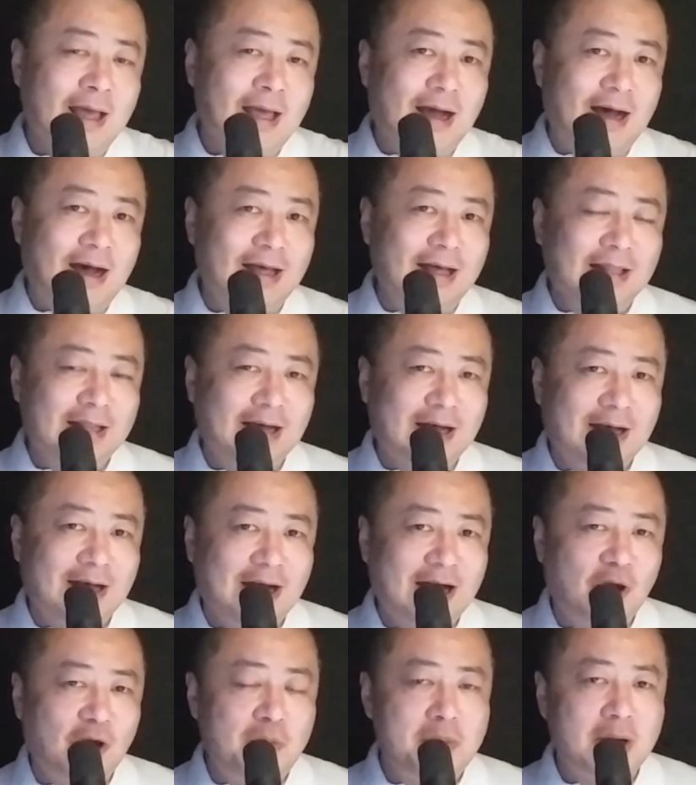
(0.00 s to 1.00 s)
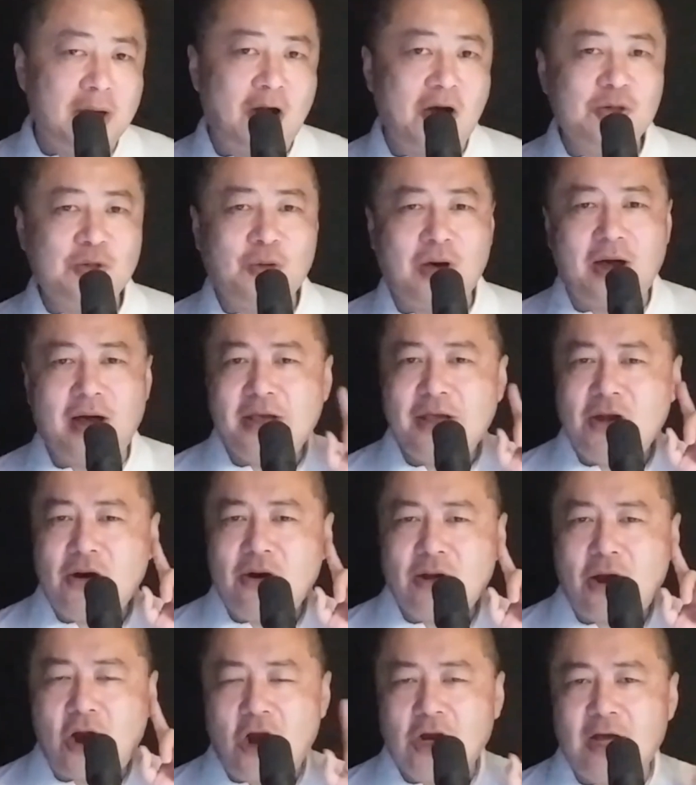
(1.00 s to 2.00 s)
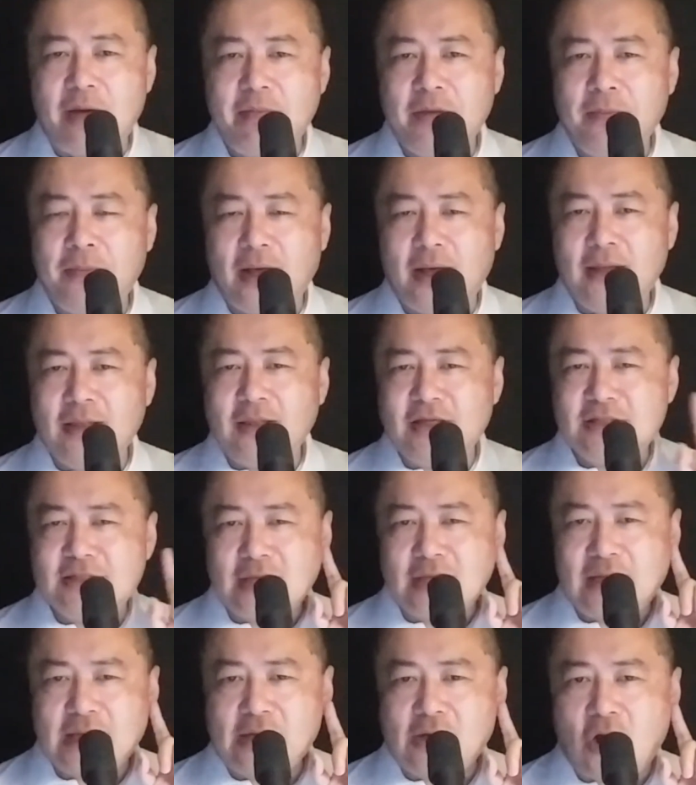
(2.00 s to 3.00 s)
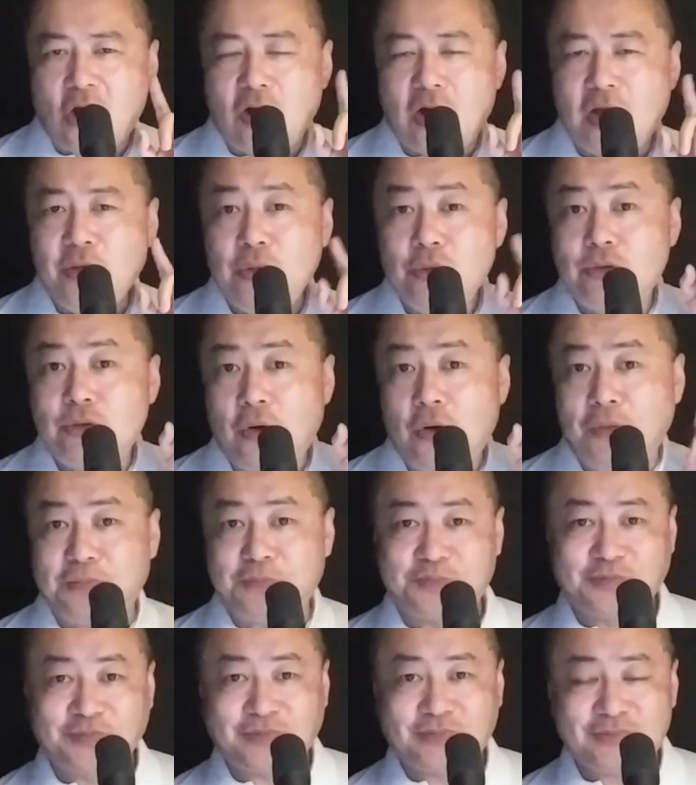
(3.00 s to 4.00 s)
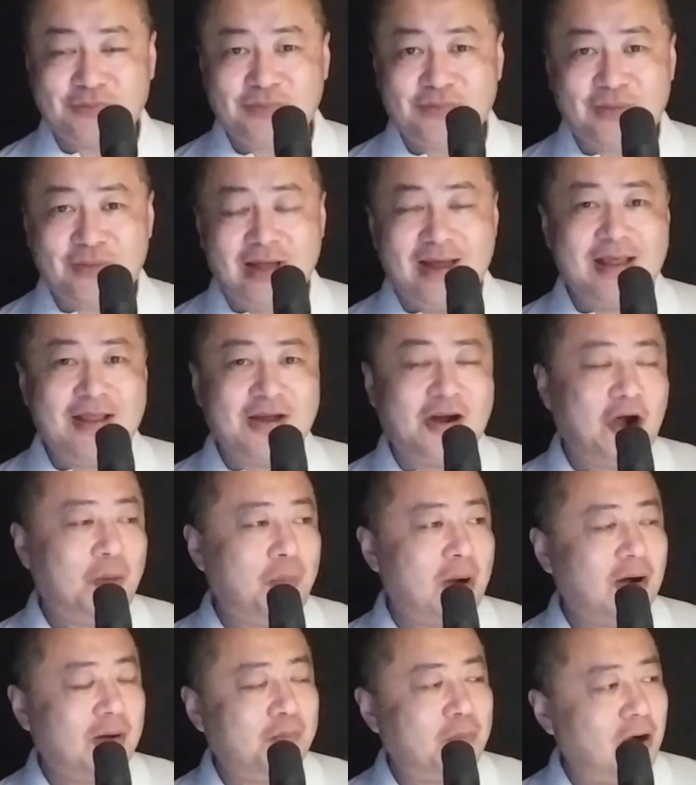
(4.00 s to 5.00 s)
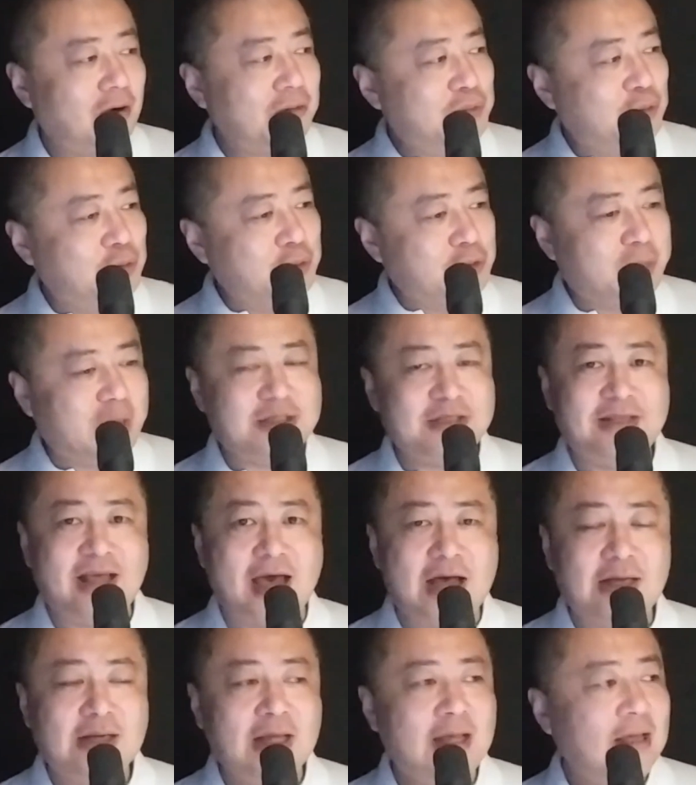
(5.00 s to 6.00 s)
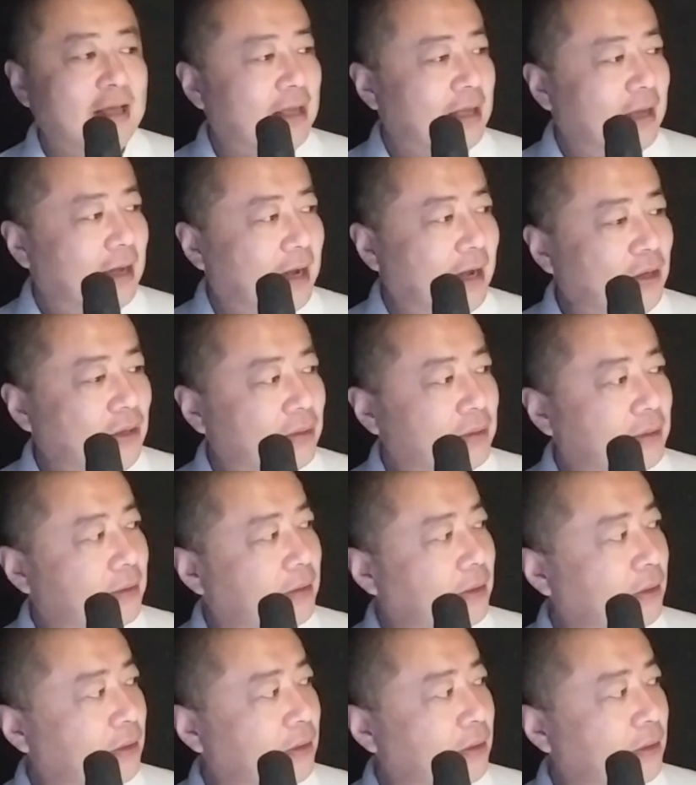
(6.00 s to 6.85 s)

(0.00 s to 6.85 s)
And I open my car door. I hear a car coming by. That sounds like a car I used to own. And then the car parks 2 spaces down. I look.